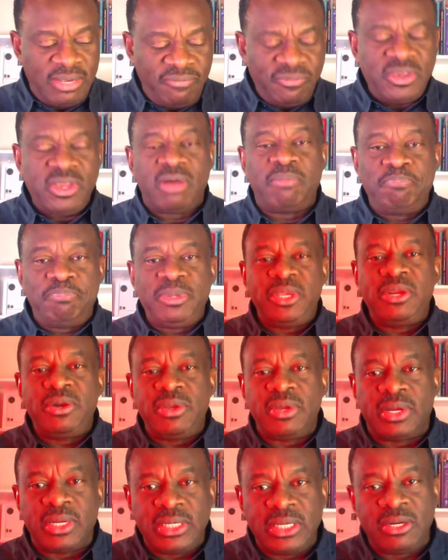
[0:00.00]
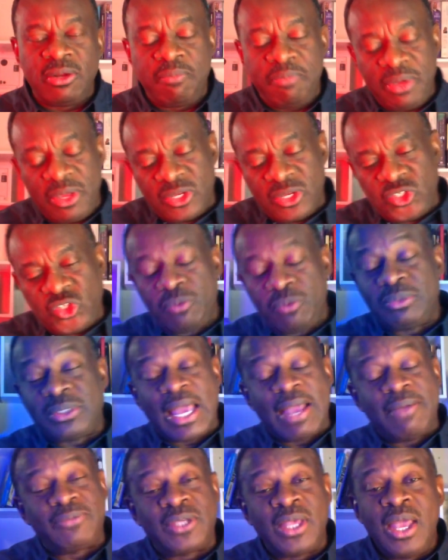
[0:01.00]
difficult period, you know, because
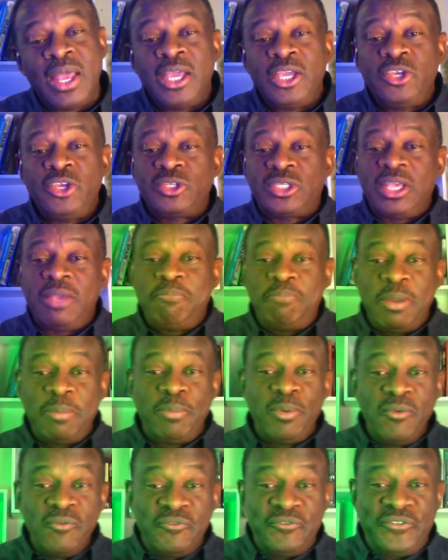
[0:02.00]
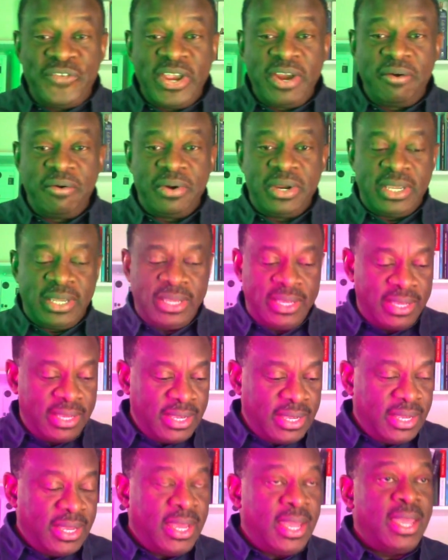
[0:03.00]
sometimes you see people
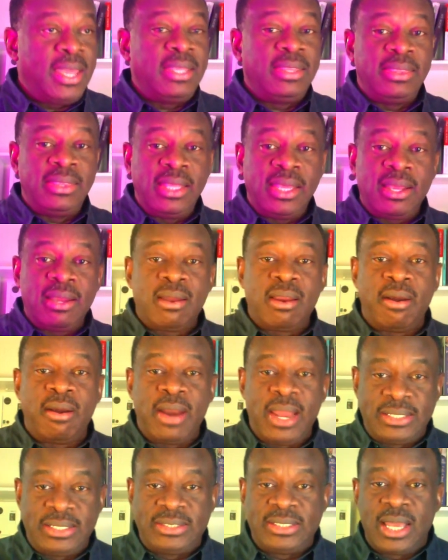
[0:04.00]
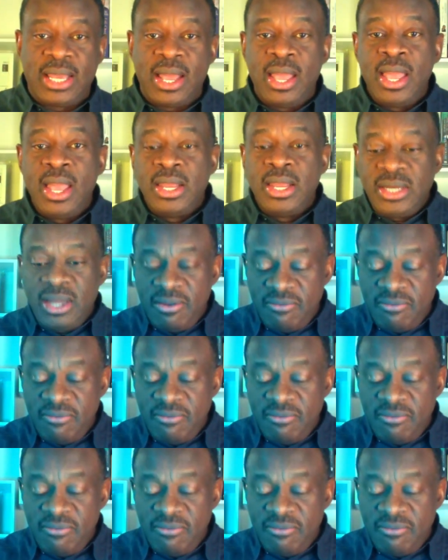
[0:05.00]
vary in the character,